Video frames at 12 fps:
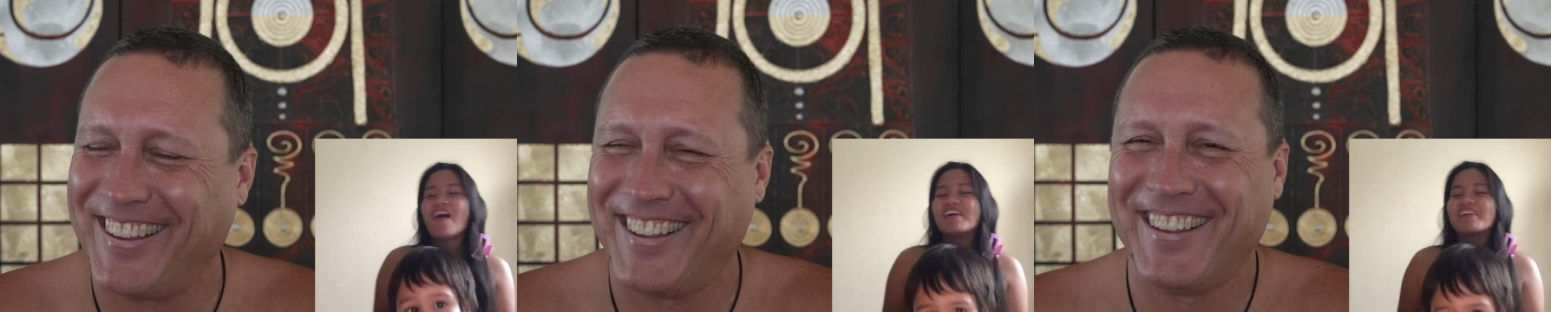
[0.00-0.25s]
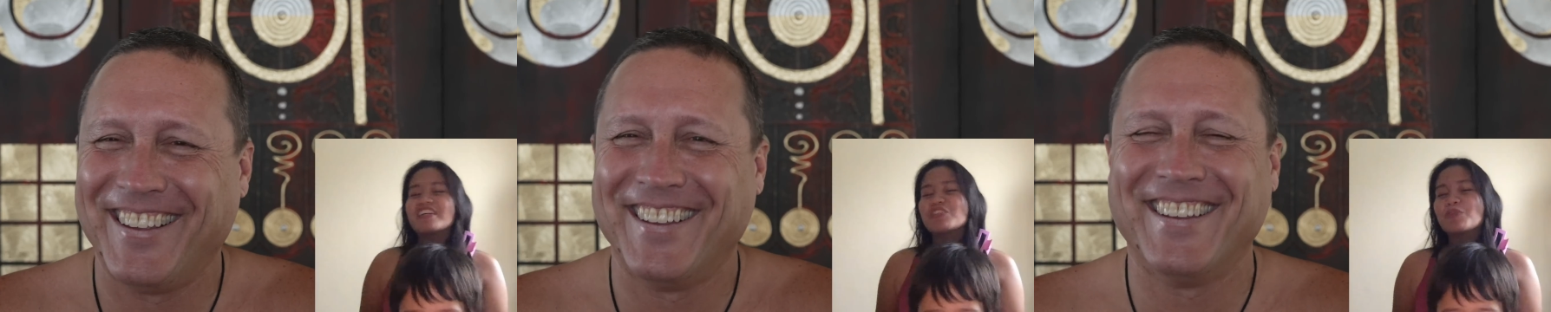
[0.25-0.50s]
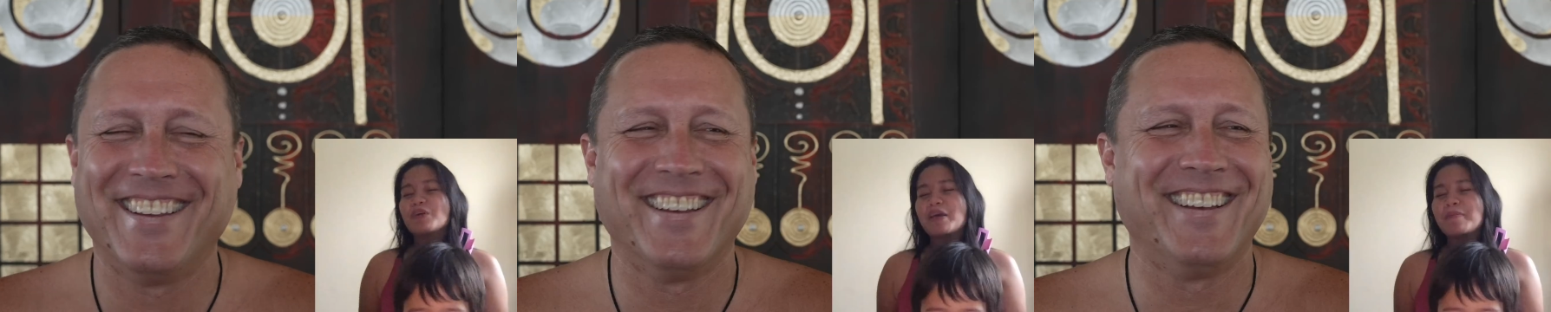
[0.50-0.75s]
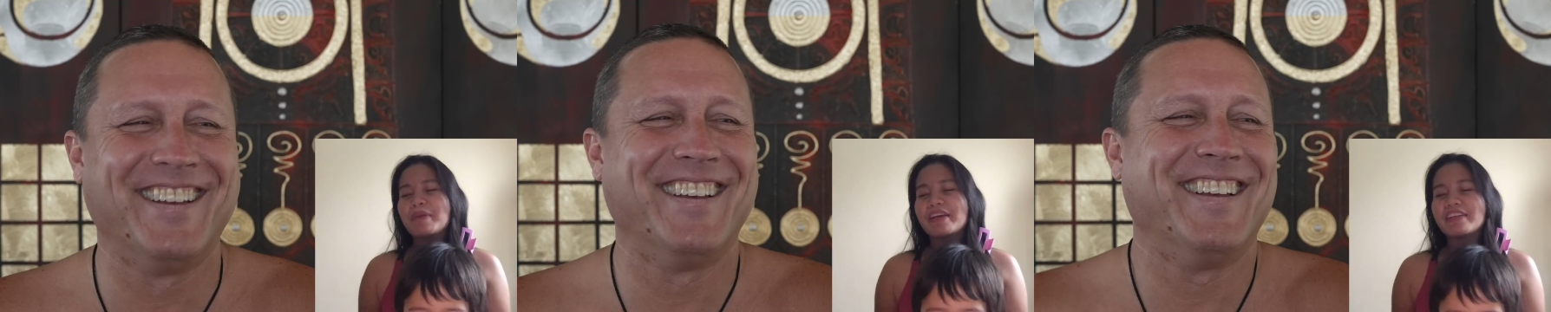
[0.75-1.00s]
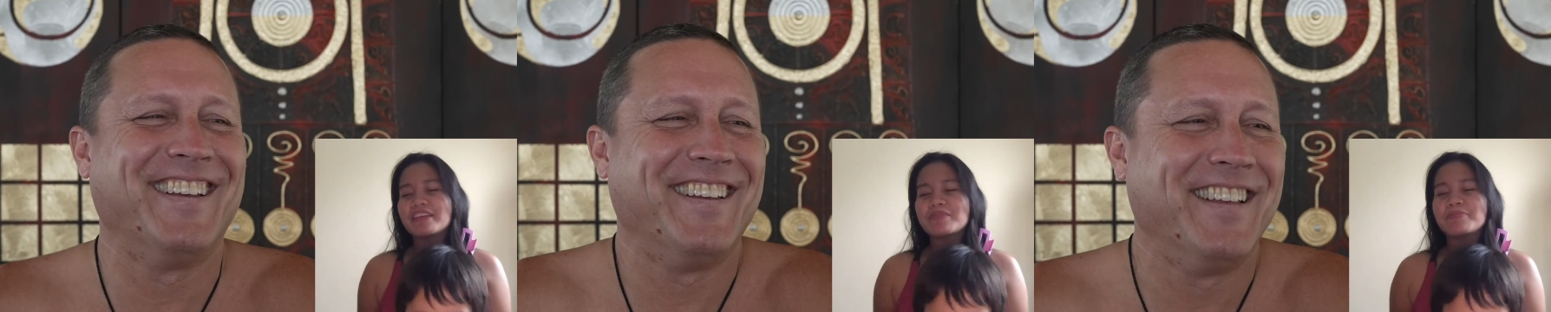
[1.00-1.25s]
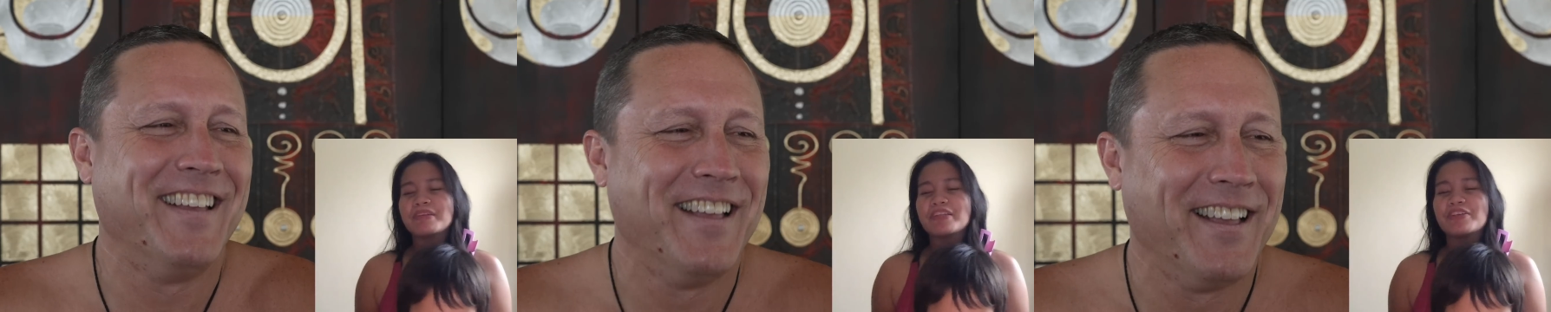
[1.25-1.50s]
Speaker 1: That's why I make this
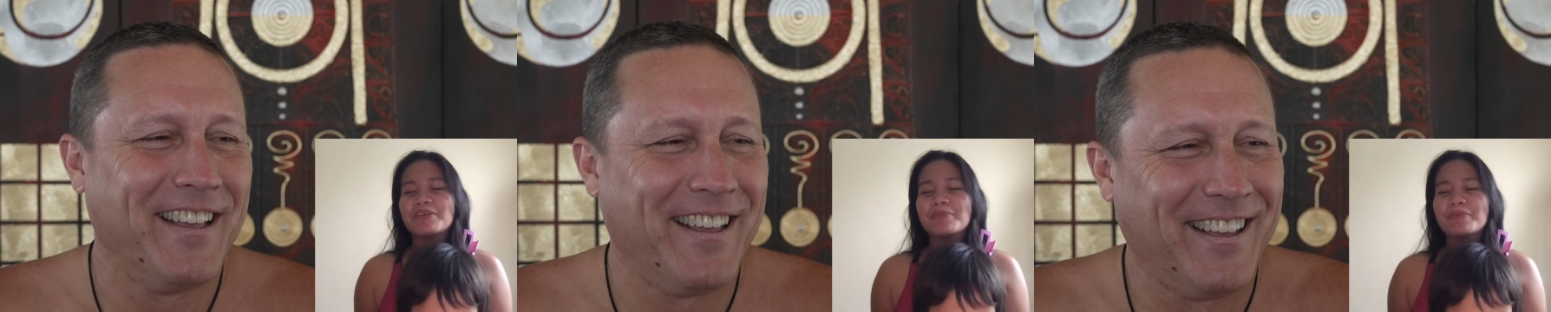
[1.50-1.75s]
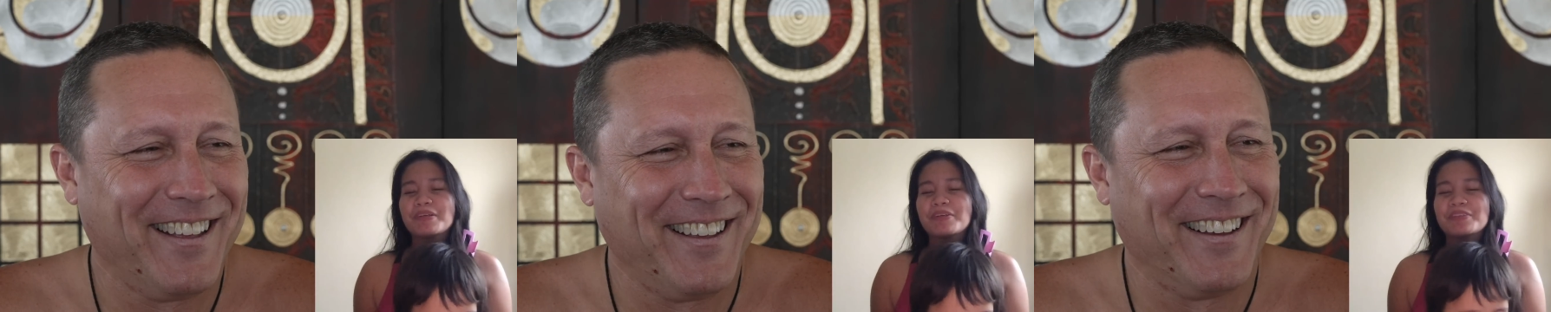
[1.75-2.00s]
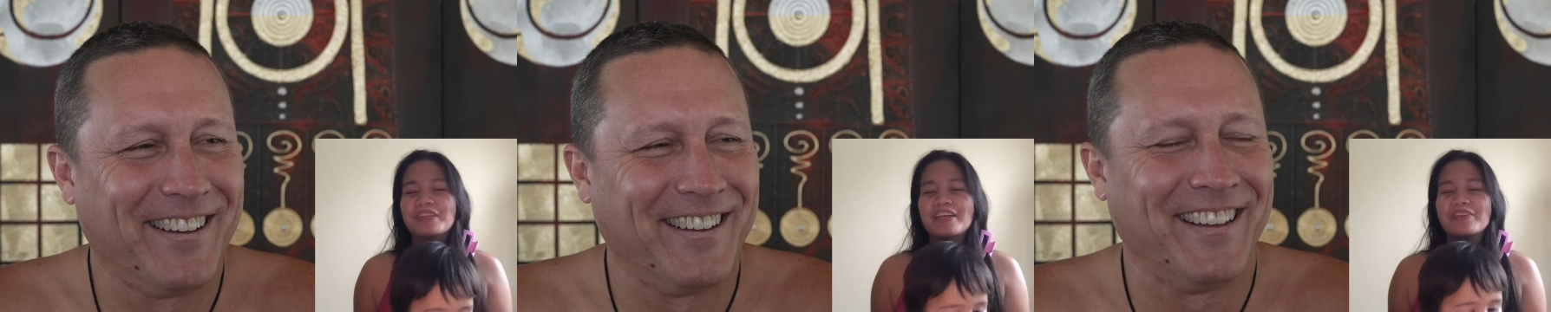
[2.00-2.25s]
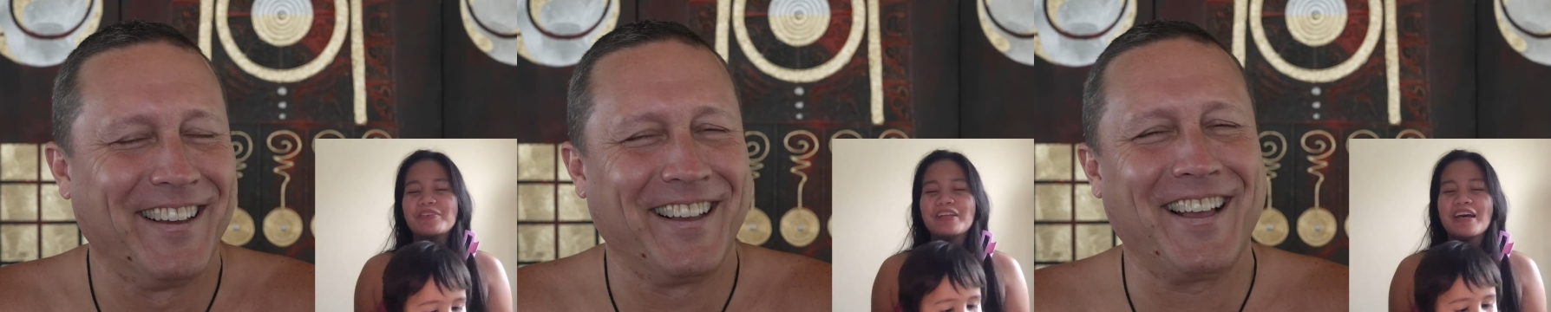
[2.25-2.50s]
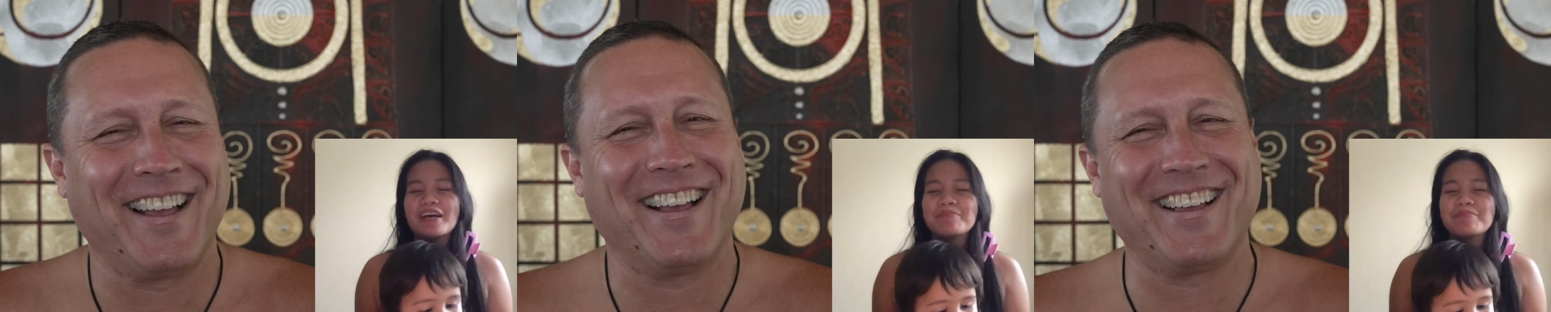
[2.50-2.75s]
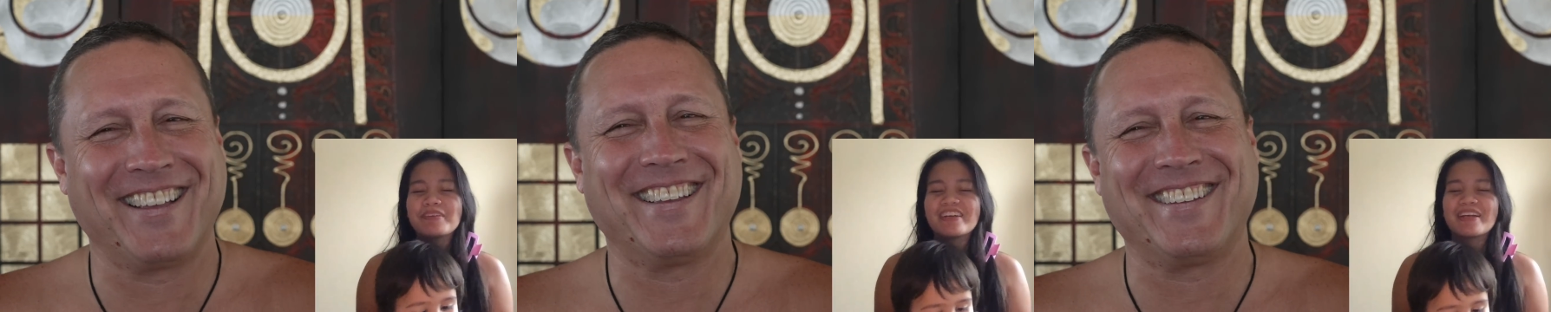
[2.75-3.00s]
video, because I
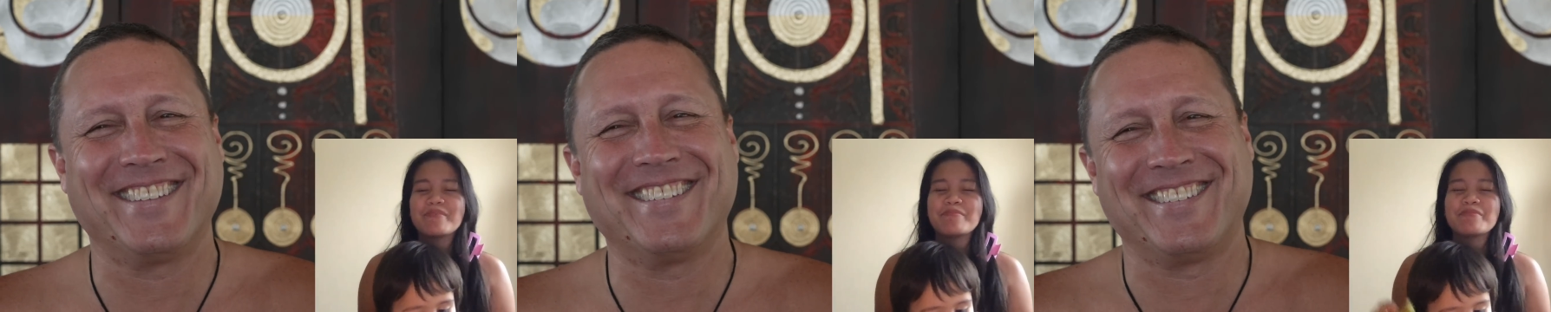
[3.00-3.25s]
don't